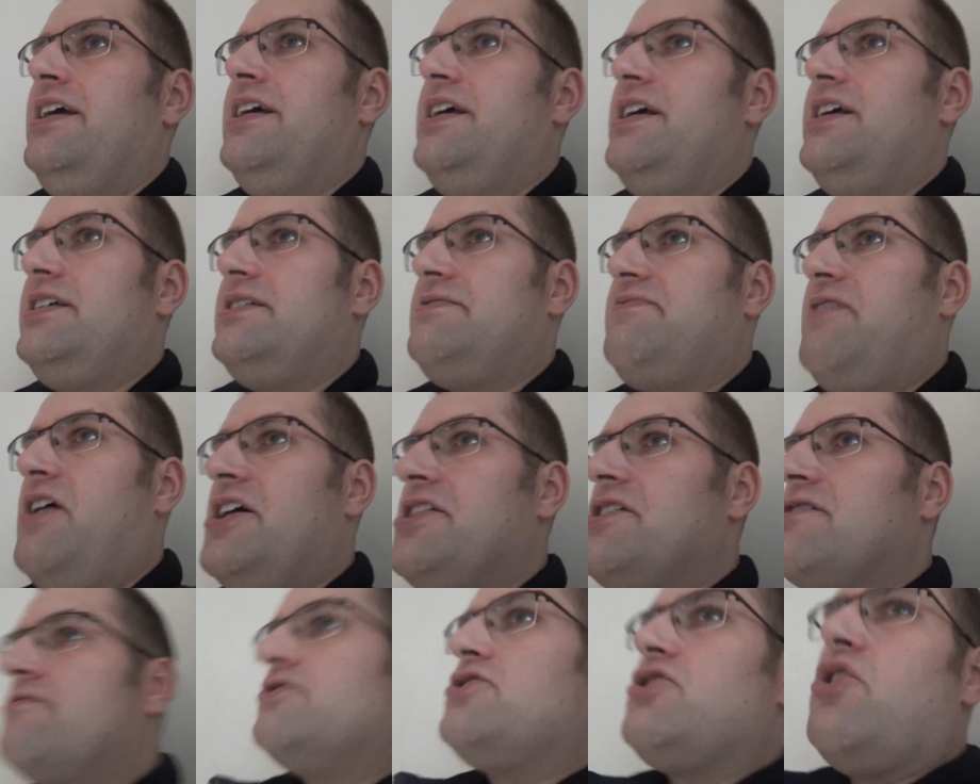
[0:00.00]
His
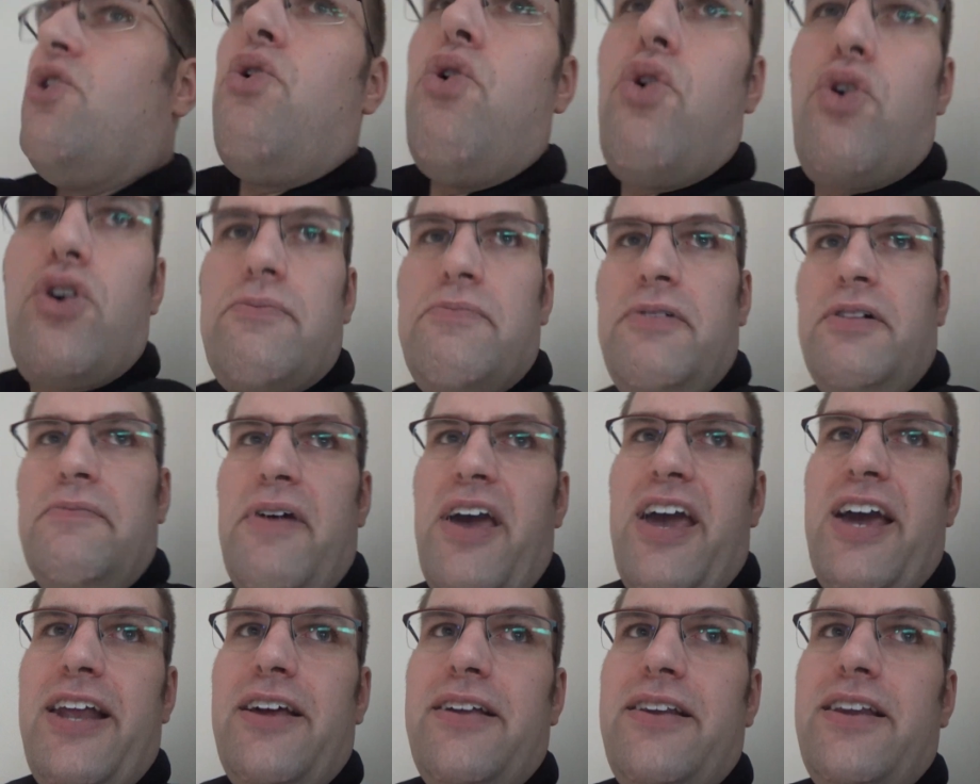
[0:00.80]
father was a horrible
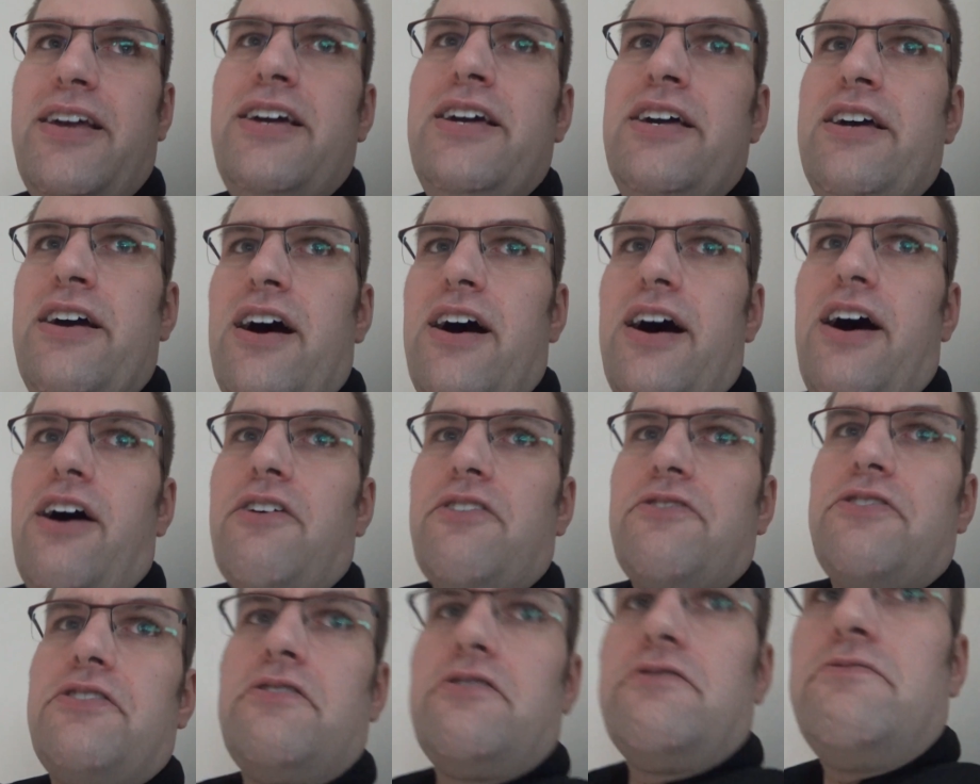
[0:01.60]
man, and
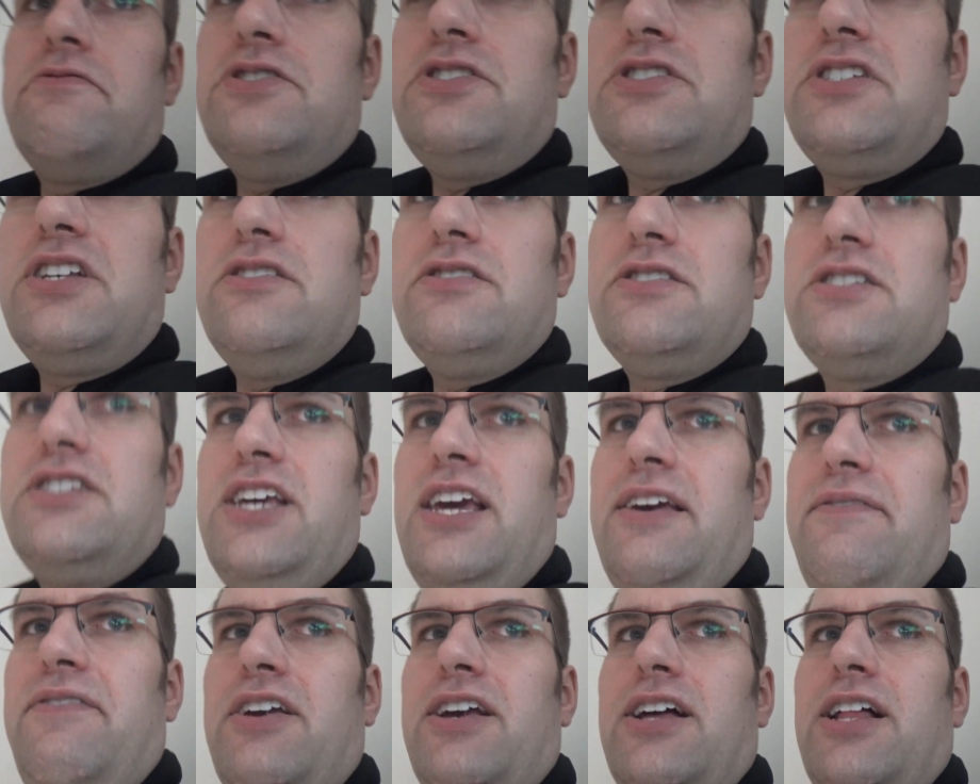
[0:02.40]
Arthur was
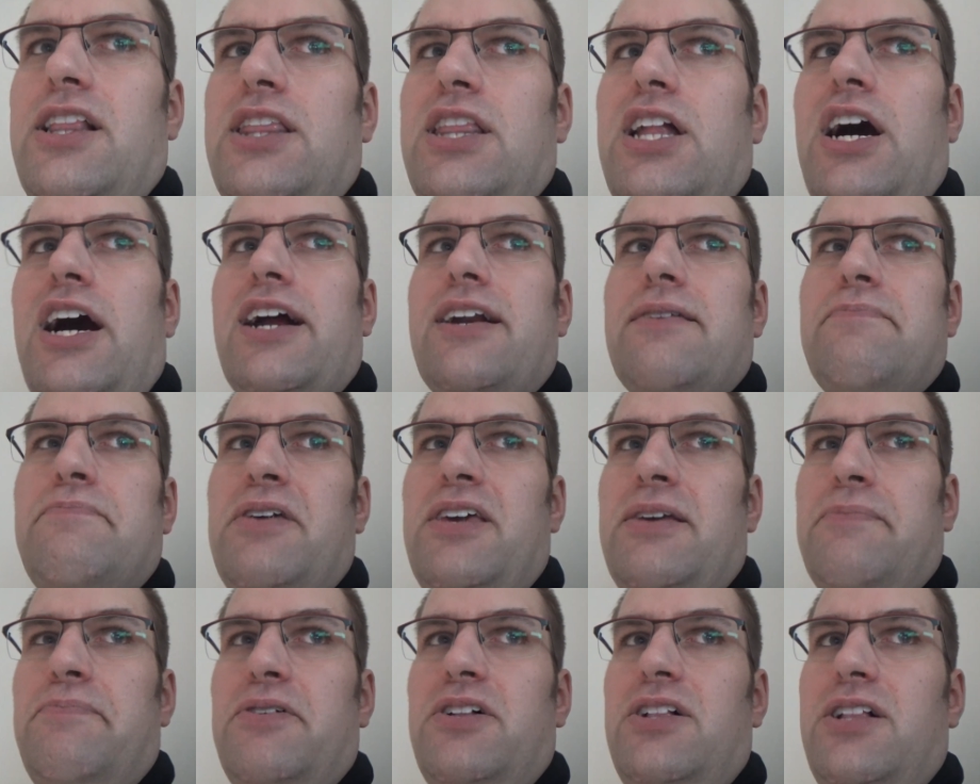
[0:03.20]
saving a lot of
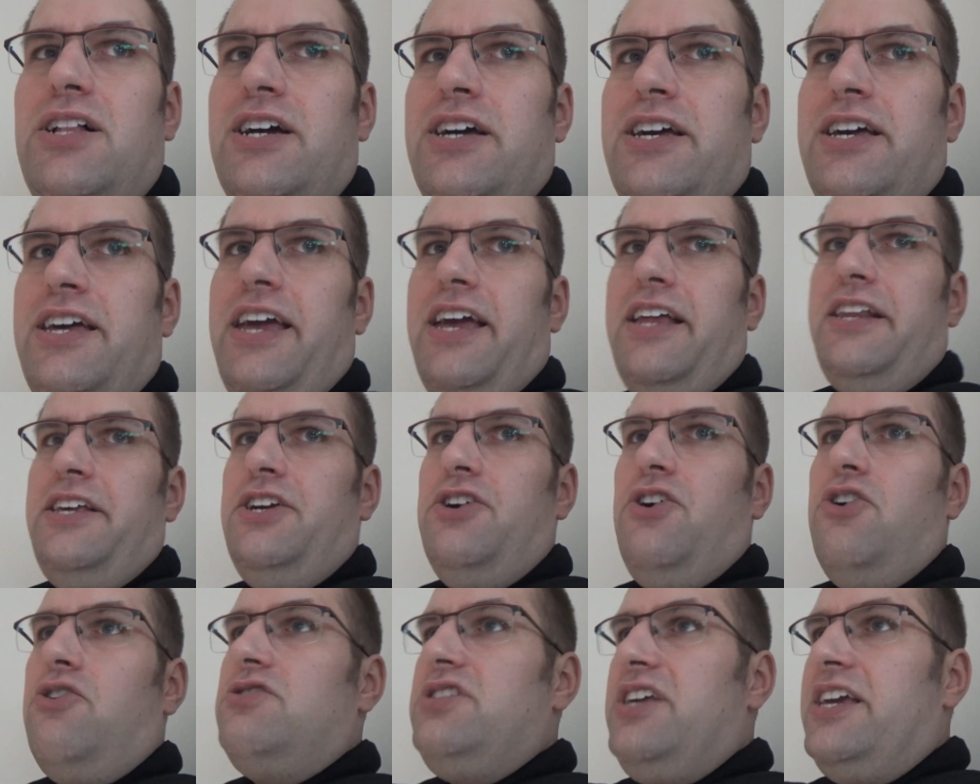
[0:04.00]
people, and he
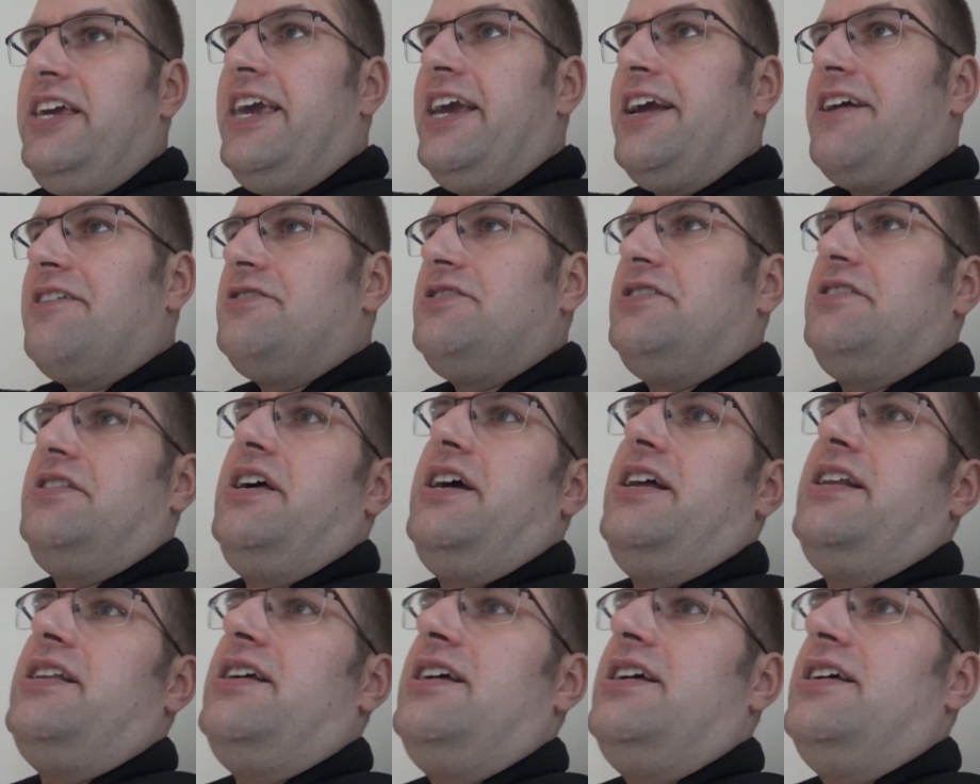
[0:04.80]
only cares
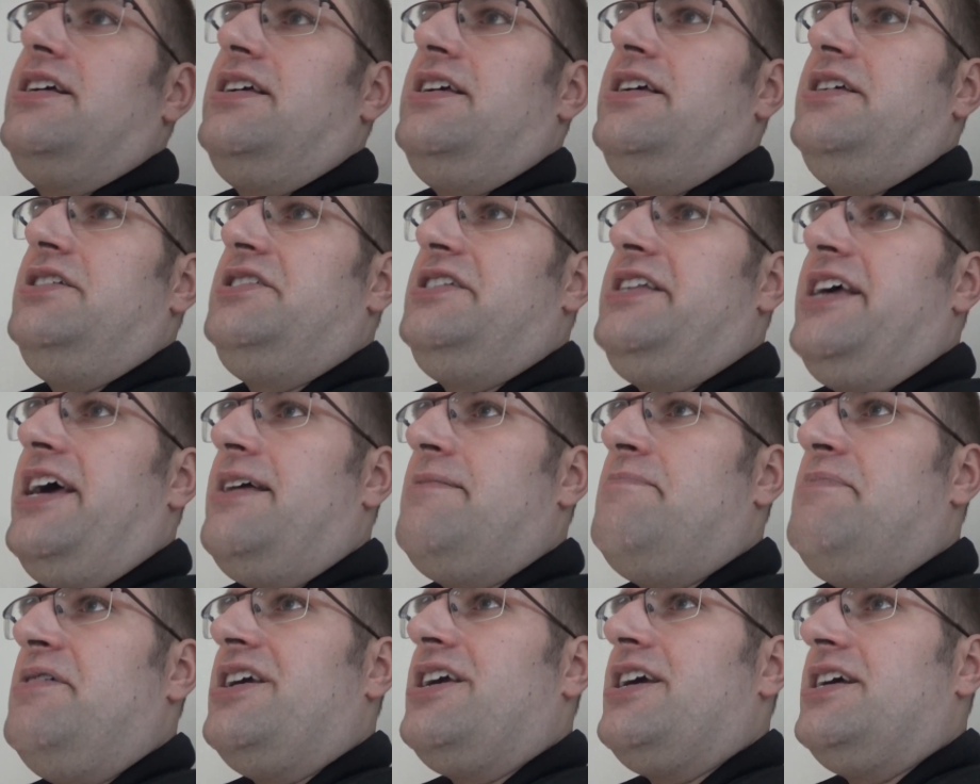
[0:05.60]
that he's
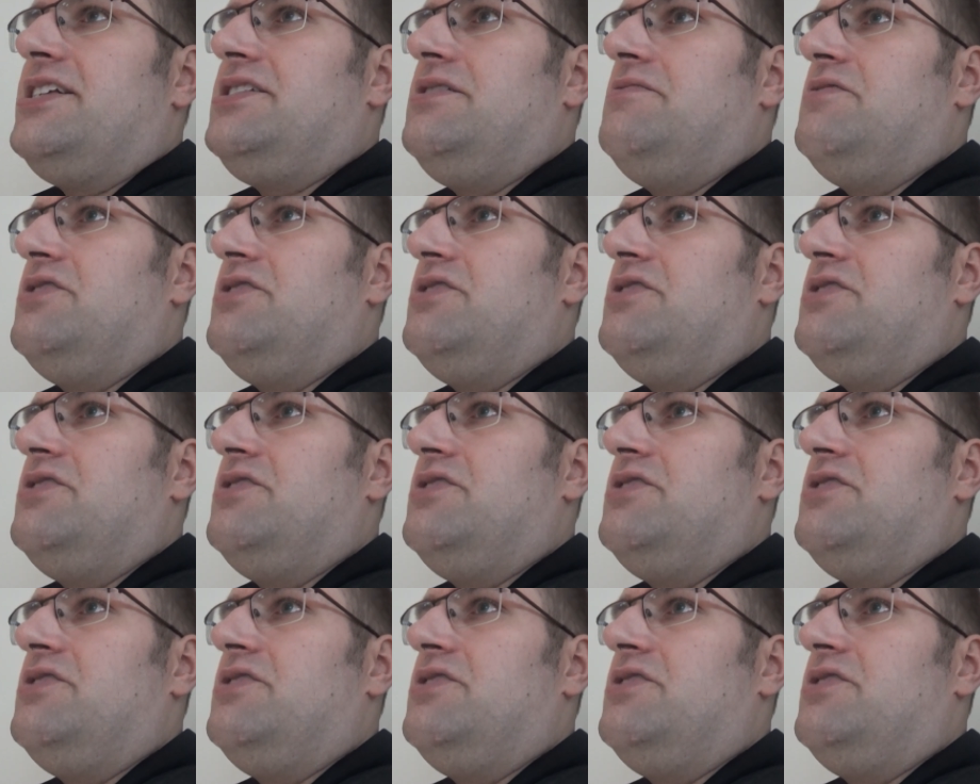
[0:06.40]
dead because he